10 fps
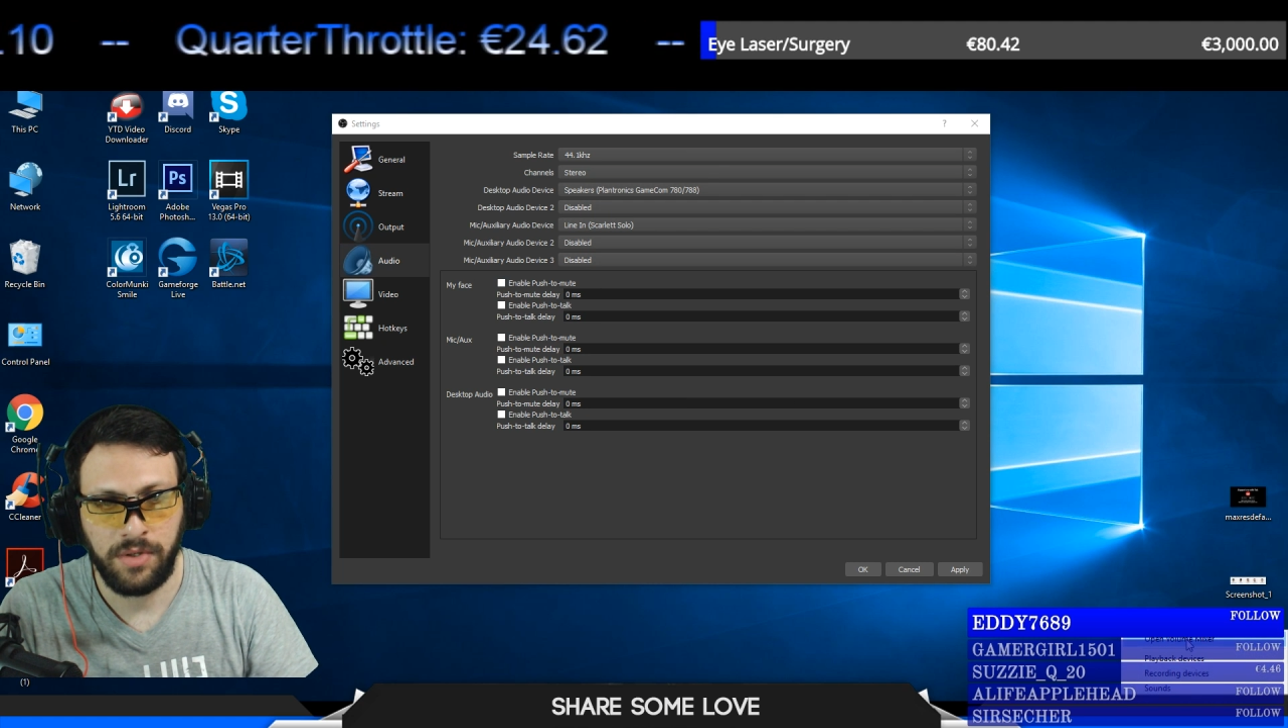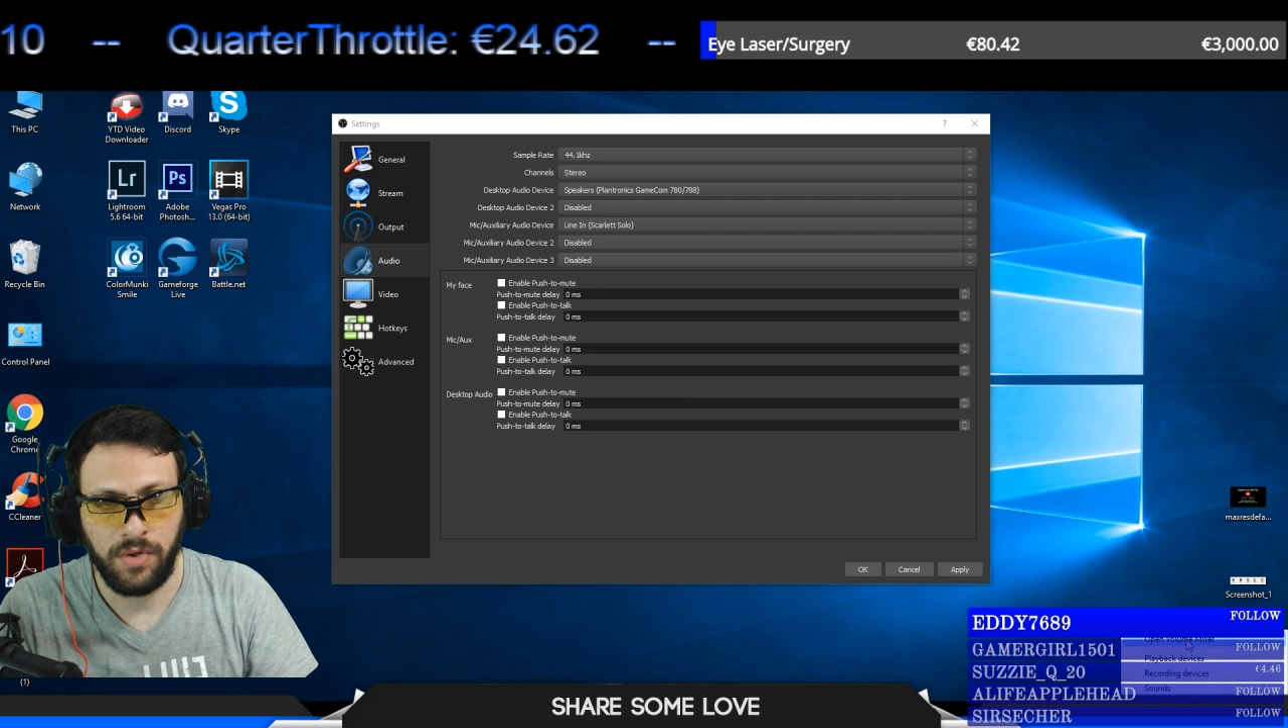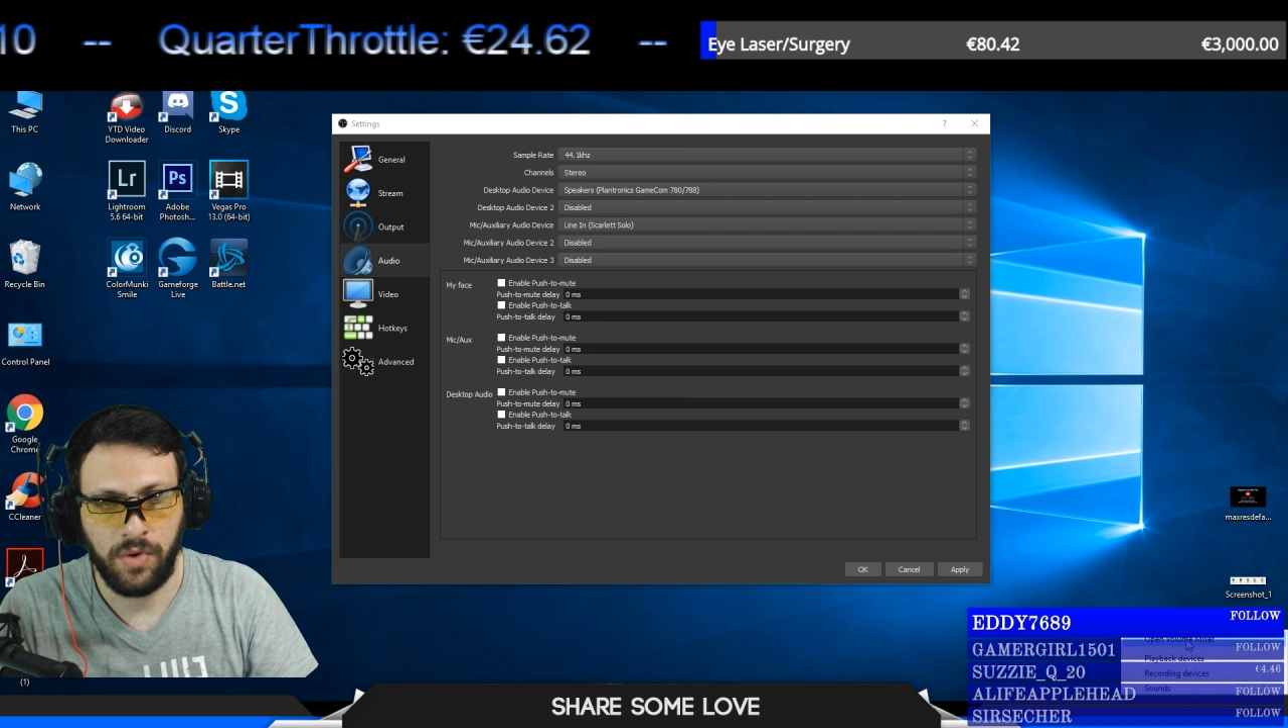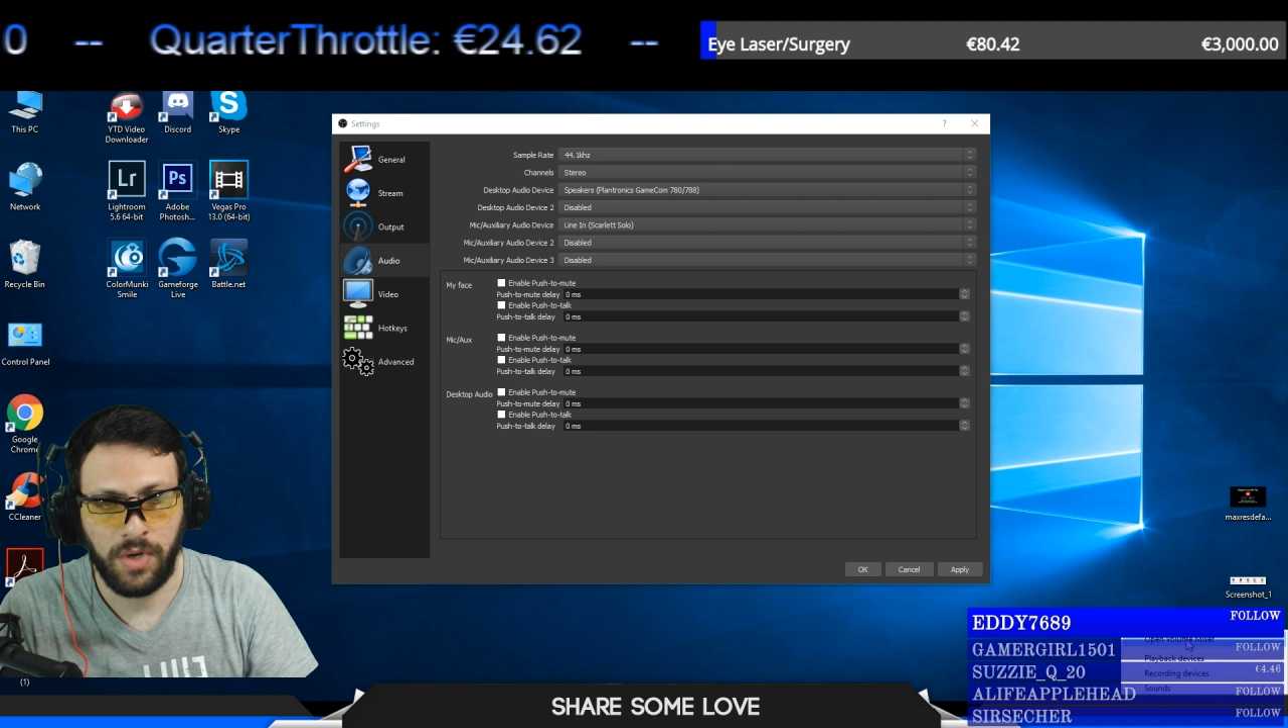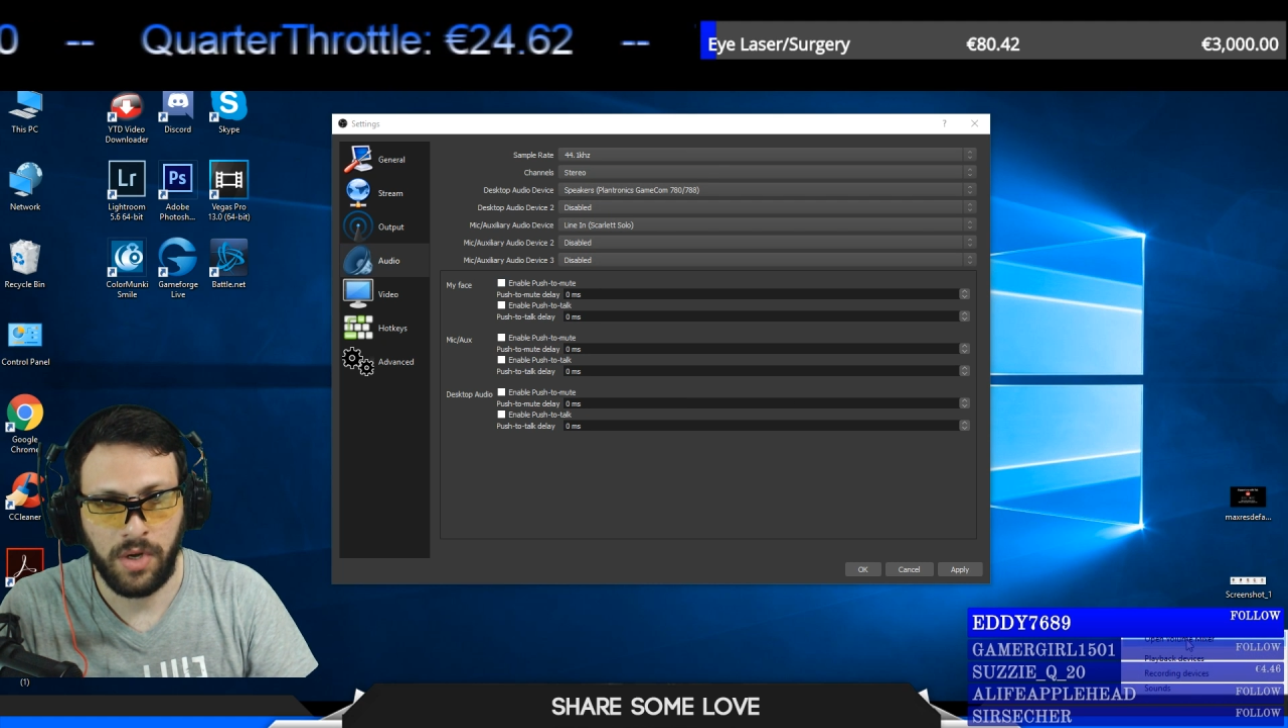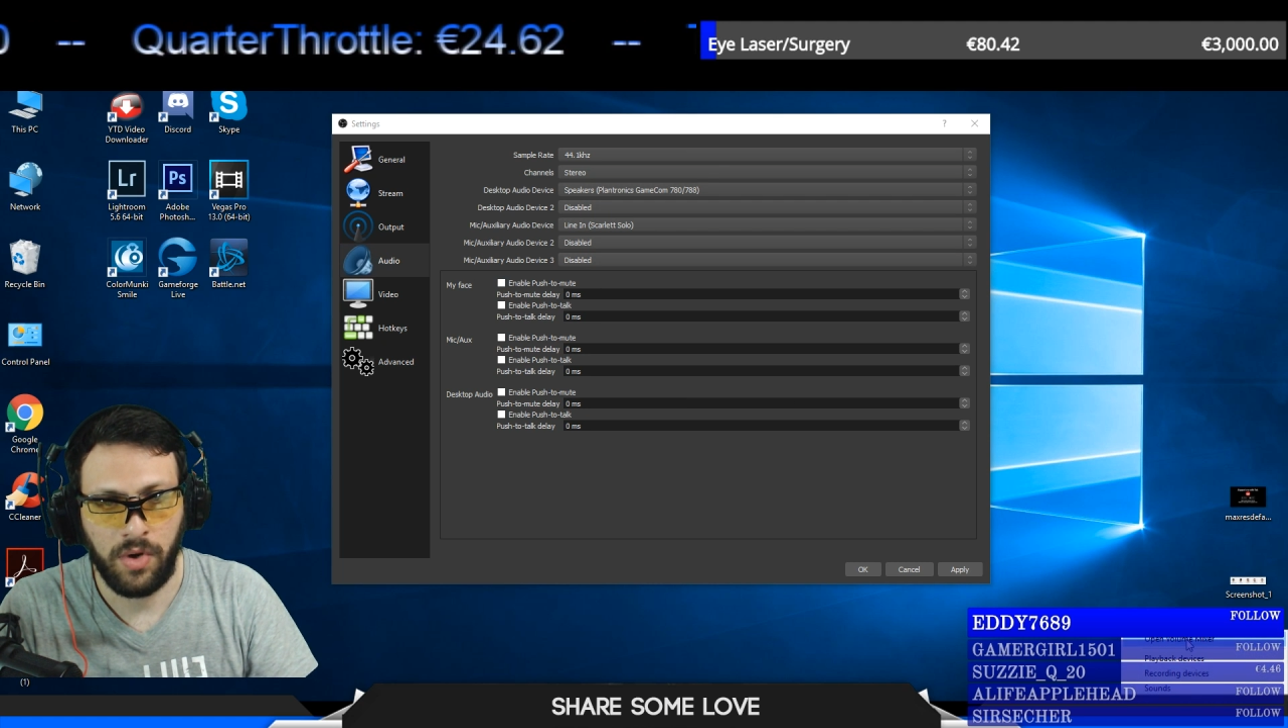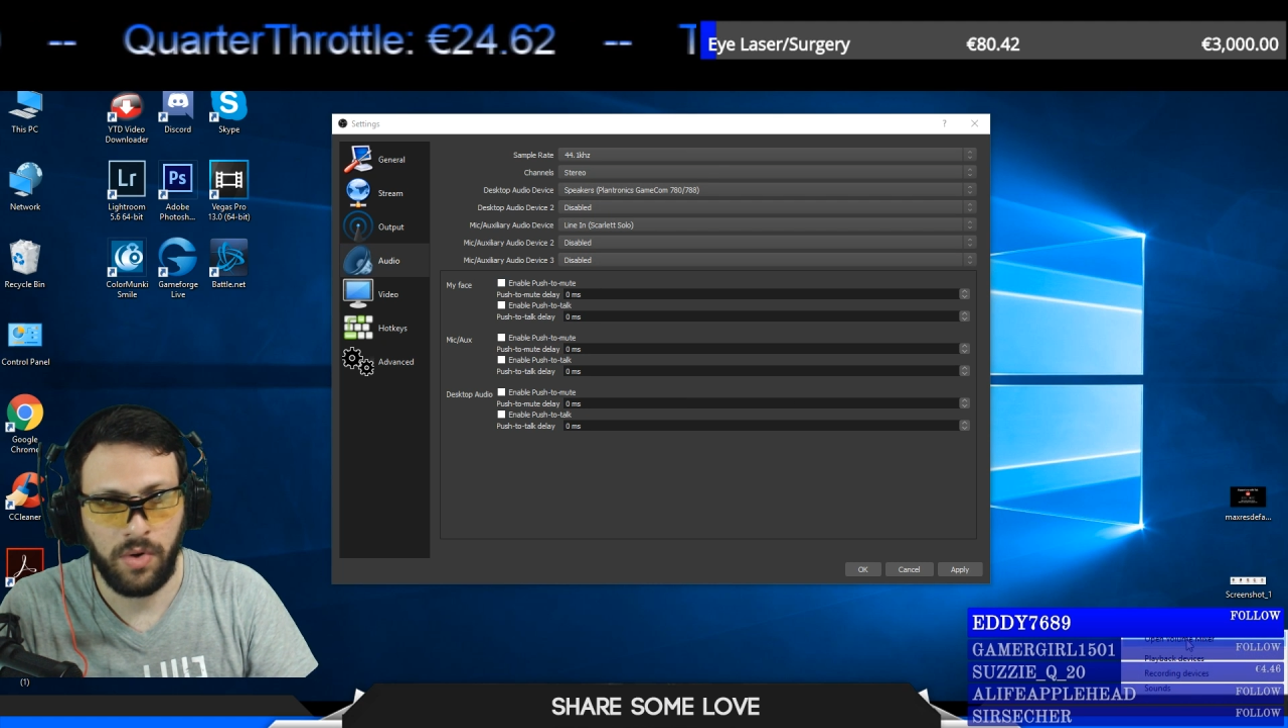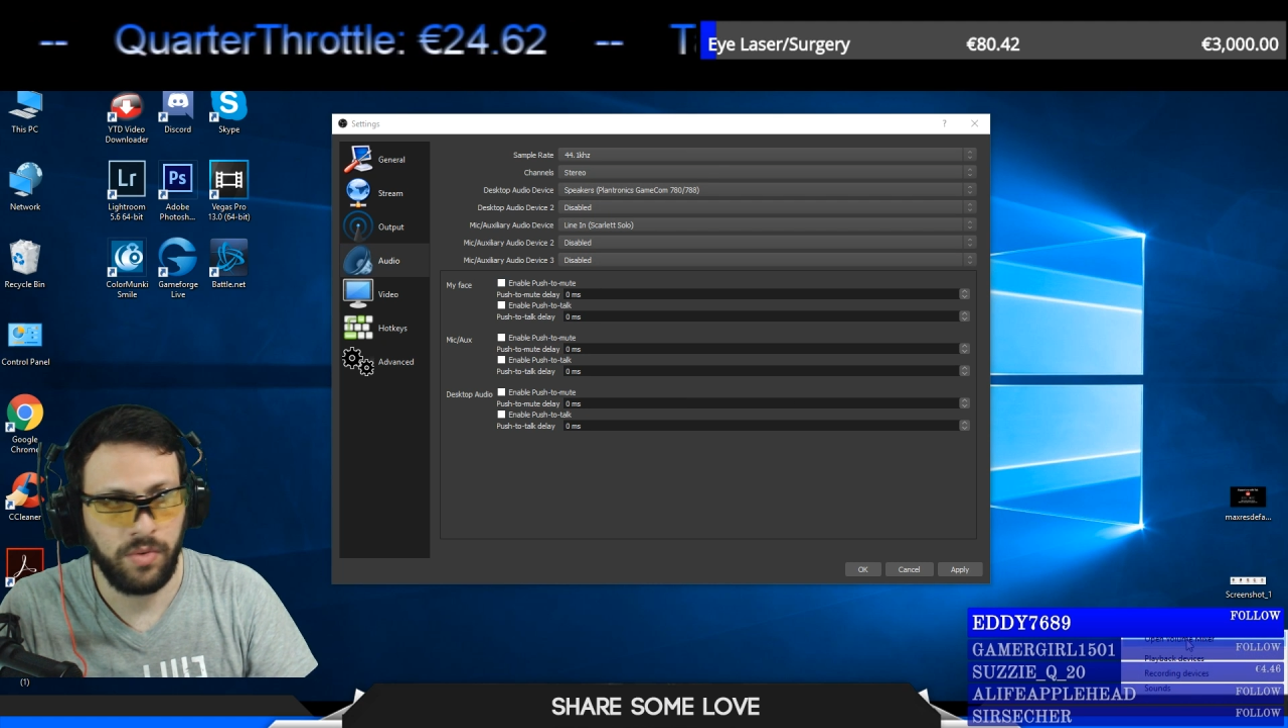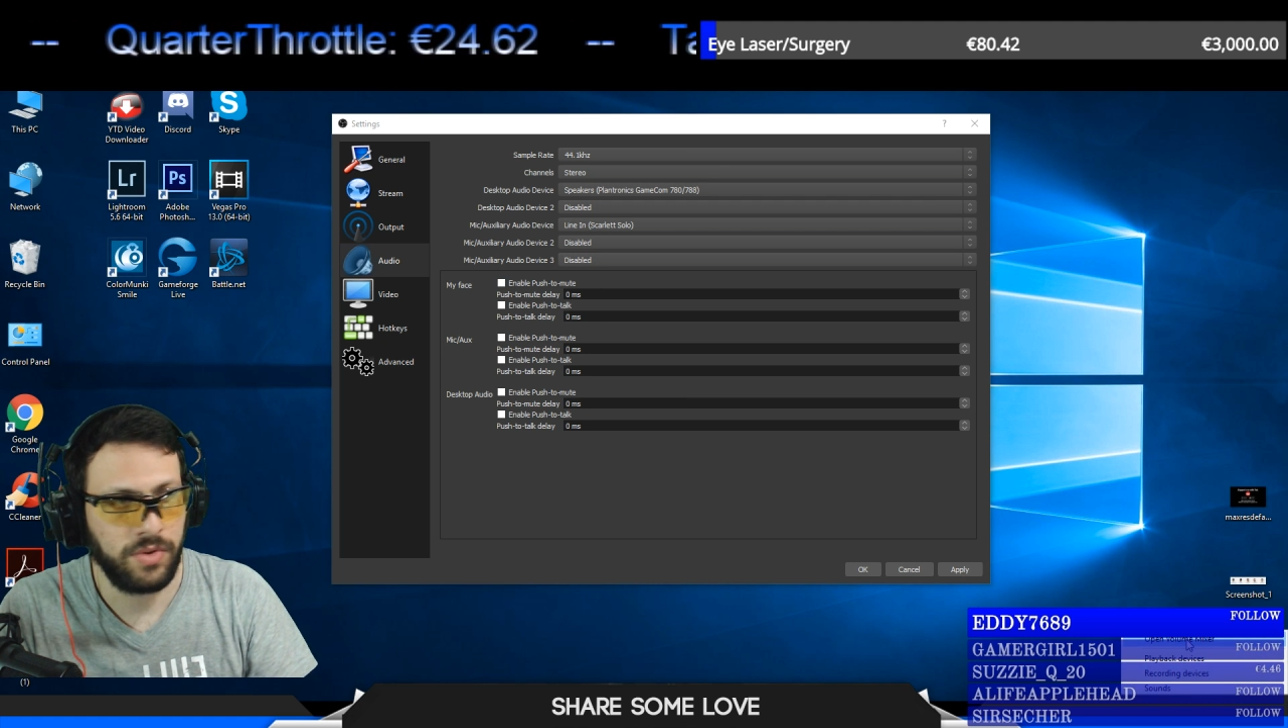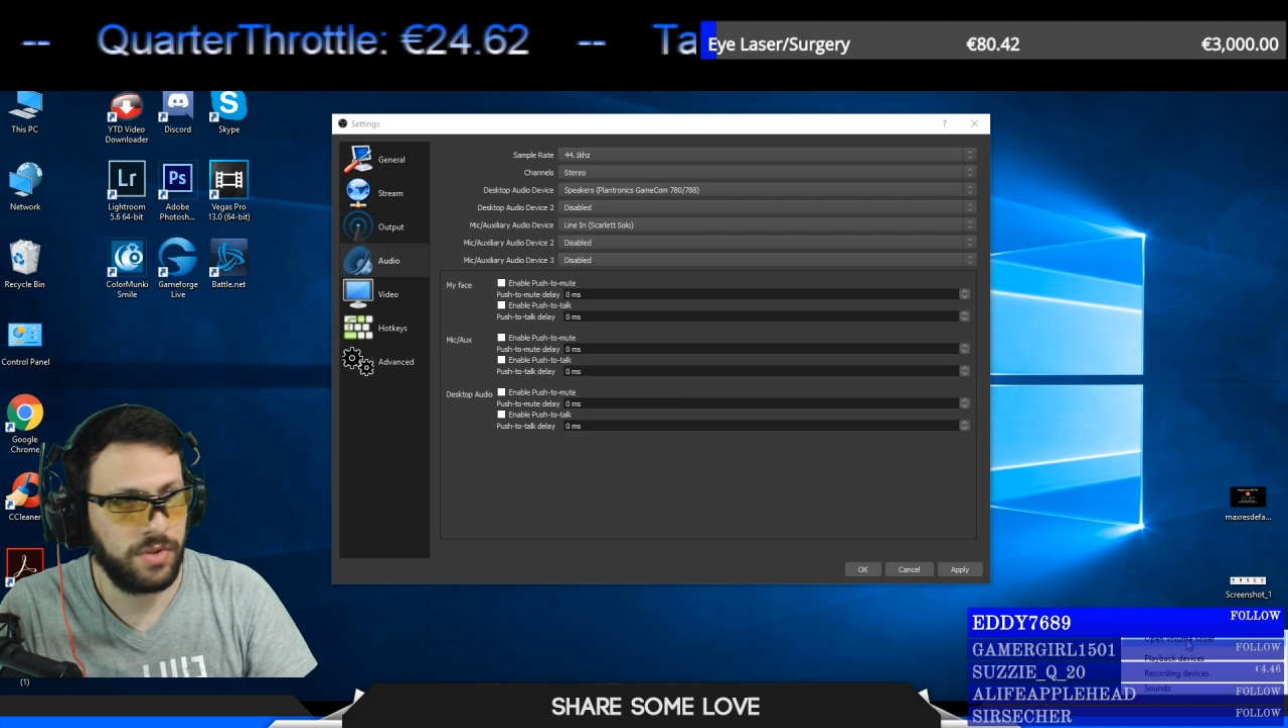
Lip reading: You're gonna go